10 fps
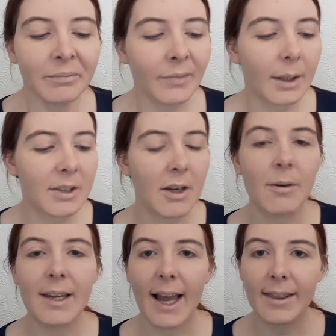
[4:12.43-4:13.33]
So
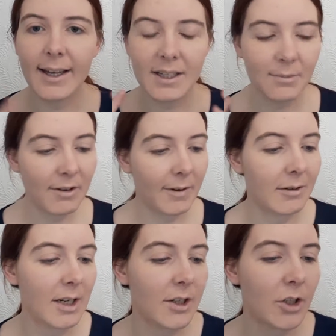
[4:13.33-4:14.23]
yeah, that is my
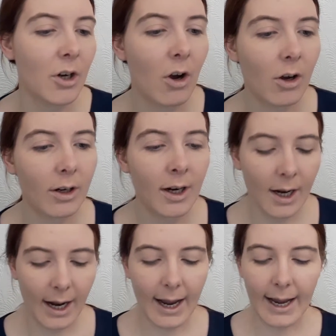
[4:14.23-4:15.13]
foundation on.
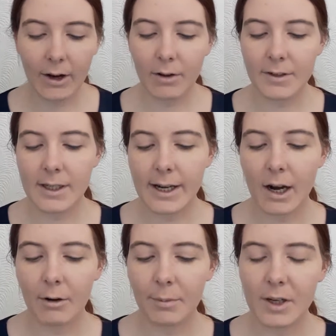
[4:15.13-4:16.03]
And obviously
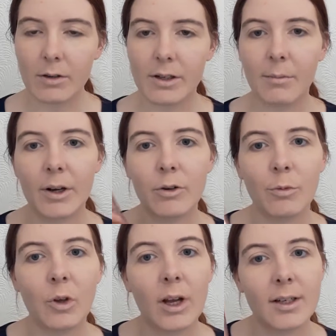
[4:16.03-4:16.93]
I will be using my
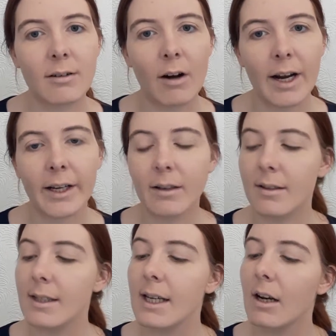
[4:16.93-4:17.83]
normal under eye
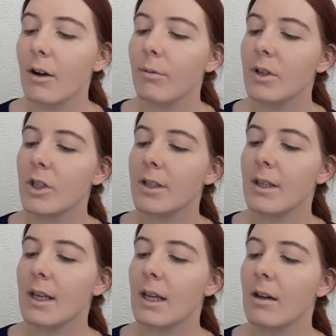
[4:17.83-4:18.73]
concealer, which is
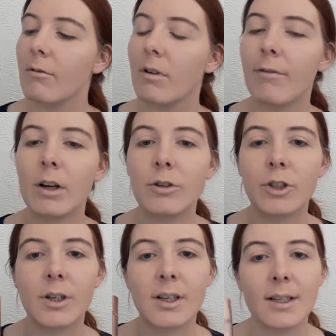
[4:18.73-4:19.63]
the
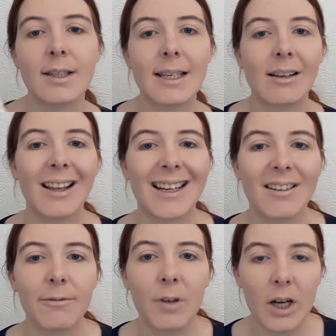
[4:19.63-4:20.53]
Revolution Conceal and
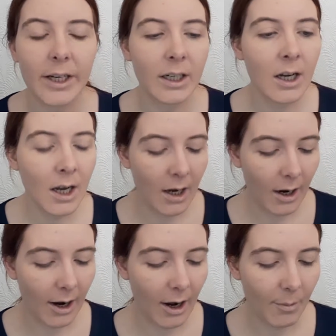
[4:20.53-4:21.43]
Define.
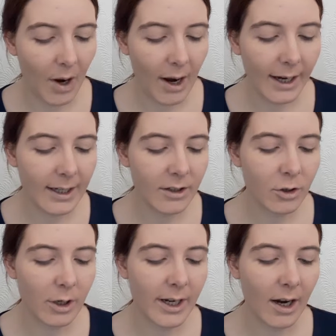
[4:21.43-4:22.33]

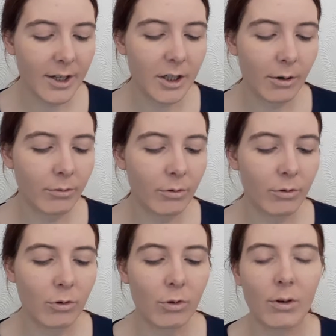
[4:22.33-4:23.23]
I don't
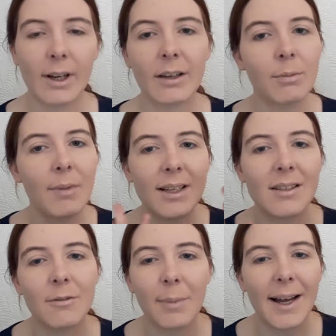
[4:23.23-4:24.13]
draw like
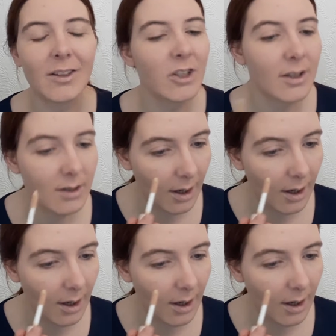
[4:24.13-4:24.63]
massive patches.